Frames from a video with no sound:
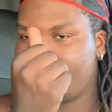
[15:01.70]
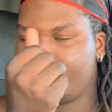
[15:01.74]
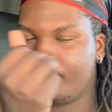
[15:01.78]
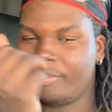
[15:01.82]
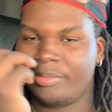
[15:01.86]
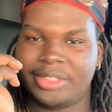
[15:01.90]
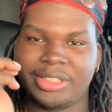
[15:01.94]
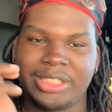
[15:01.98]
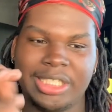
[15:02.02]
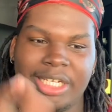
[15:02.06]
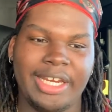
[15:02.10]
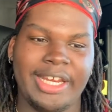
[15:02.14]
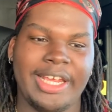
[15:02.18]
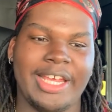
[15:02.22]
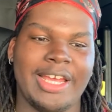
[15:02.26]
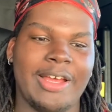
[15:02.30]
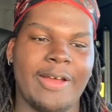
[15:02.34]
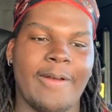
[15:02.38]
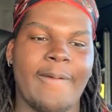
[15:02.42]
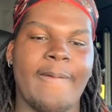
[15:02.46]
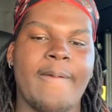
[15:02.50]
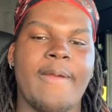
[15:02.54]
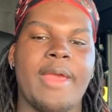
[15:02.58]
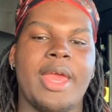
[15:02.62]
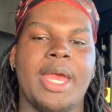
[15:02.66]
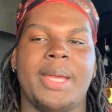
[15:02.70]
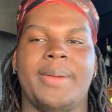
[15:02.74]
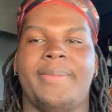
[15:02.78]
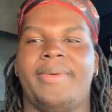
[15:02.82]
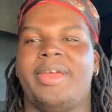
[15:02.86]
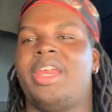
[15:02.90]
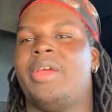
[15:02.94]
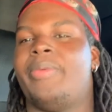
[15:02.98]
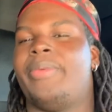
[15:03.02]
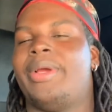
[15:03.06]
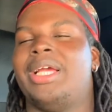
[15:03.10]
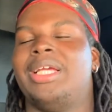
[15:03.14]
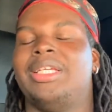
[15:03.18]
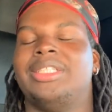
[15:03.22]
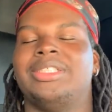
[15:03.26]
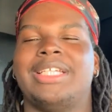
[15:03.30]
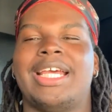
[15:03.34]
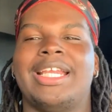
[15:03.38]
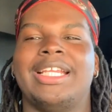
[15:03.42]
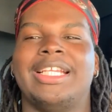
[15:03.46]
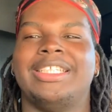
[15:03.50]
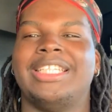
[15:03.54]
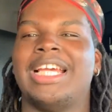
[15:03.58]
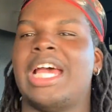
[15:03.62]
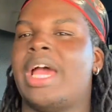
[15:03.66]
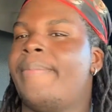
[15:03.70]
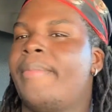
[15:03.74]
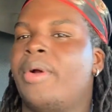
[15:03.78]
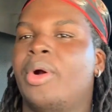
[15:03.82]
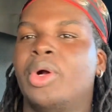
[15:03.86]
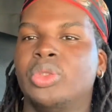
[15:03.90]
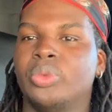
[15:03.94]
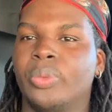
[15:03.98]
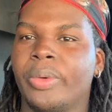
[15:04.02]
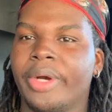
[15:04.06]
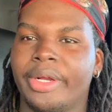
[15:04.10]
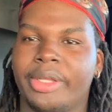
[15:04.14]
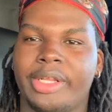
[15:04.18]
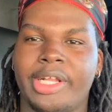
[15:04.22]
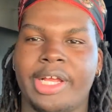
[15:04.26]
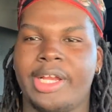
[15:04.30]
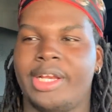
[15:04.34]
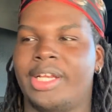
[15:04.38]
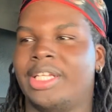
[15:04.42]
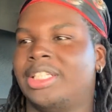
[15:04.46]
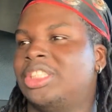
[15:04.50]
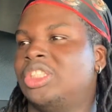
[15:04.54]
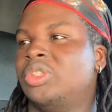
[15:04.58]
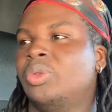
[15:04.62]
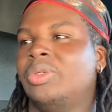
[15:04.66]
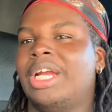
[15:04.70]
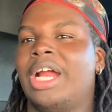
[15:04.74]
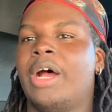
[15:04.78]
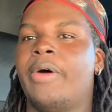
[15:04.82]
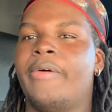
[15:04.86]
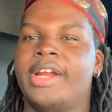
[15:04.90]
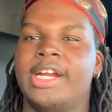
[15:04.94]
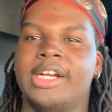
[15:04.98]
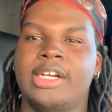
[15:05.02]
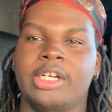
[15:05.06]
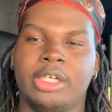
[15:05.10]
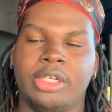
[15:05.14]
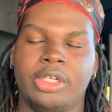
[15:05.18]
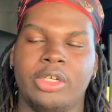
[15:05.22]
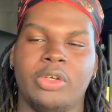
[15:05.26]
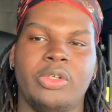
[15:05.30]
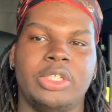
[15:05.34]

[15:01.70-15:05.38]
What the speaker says: CDL. But anyways, at the time it was worth it. This is what I wanted to do.